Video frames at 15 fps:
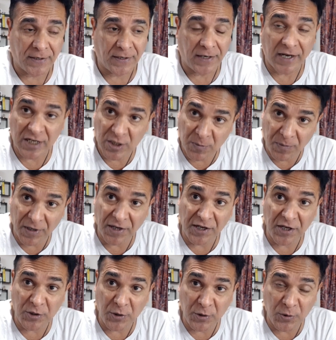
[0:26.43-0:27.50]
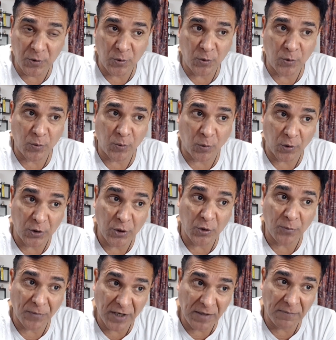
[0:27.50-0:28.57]
explaining to you what you
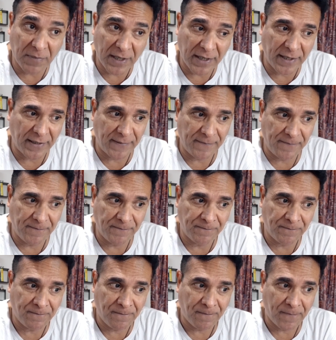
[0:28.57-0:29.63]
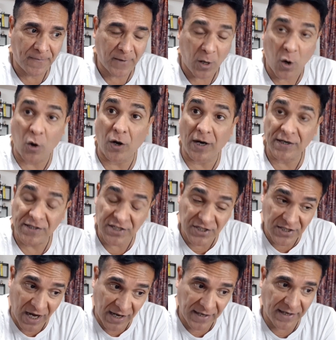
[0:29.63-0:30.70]
mean by or
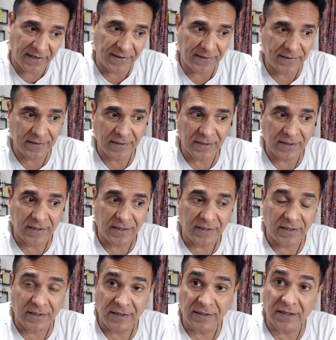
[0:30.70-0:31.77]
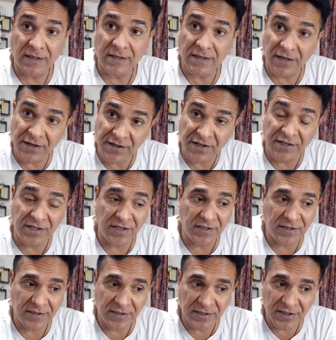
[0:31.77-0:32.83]
understanding the kindred
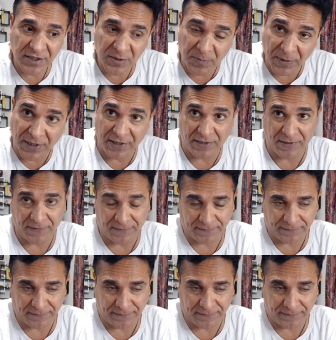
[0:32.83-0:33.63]
spirit.